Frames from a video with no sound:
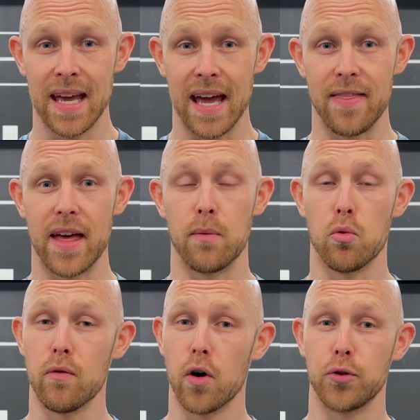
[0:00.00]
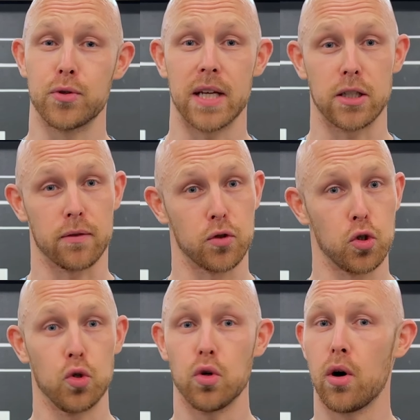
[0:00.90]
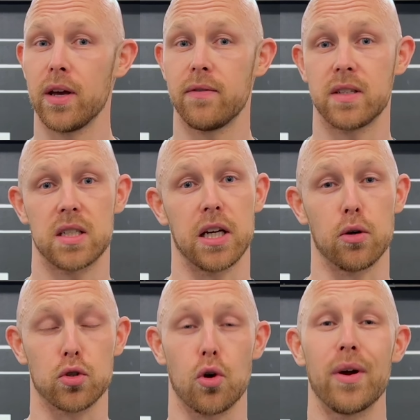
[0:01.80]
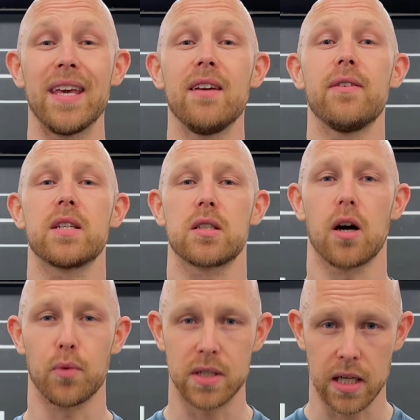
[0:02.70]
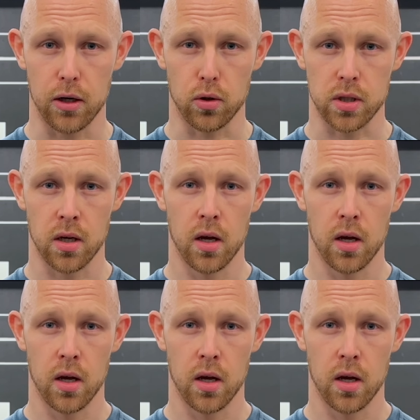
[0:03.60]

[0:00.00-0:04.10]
and then move on to sets of two or even singles, or even start with singles